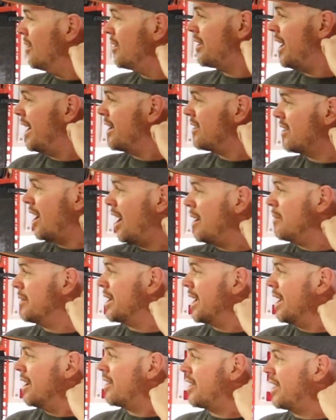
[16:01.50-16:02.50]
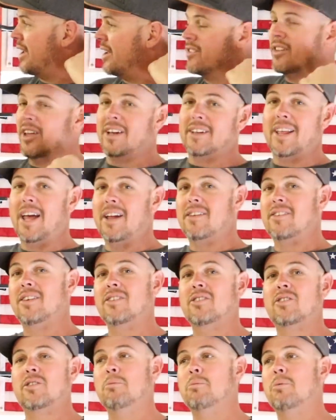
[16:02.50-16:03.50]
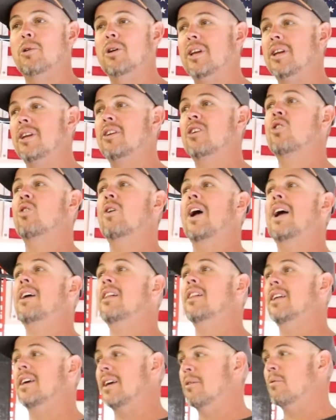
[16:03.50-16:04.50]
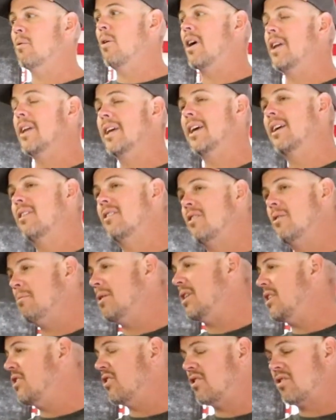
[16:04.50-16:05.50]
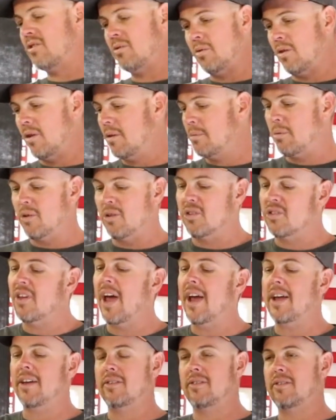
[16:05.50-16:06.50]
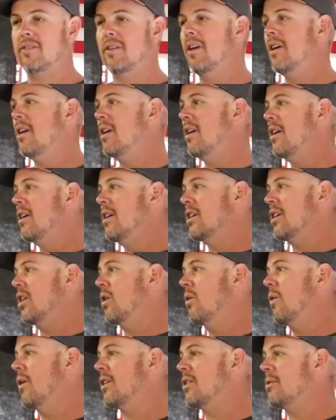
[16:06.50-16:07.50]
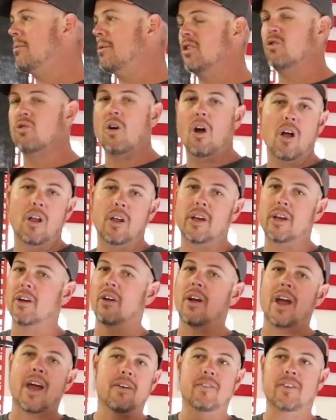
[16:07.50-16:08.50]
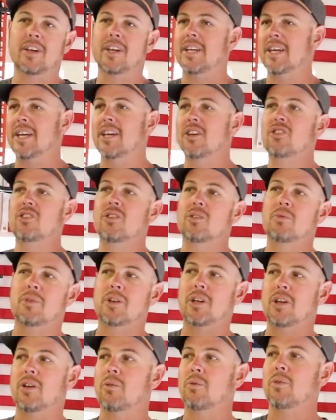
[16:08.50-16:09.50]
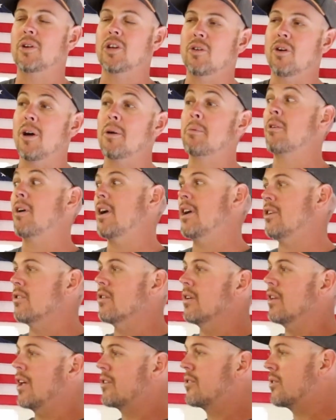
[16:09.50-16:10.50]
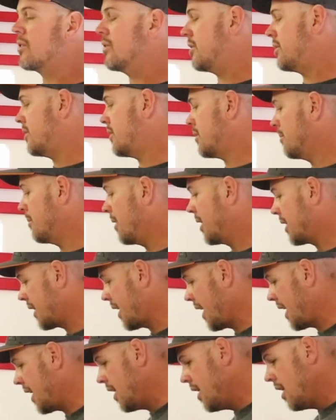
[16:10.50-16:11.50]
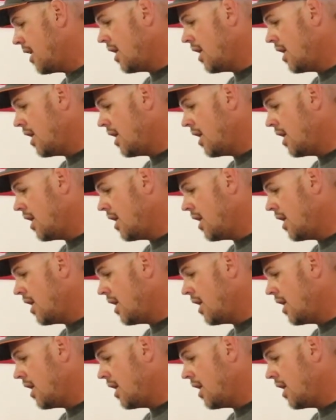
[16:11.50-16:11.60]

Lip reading: it takes time to get things like that system put in correctly and wanting it to be just precise. You don't want it to be drawing or having any issues when you upgrade your electrical system like that.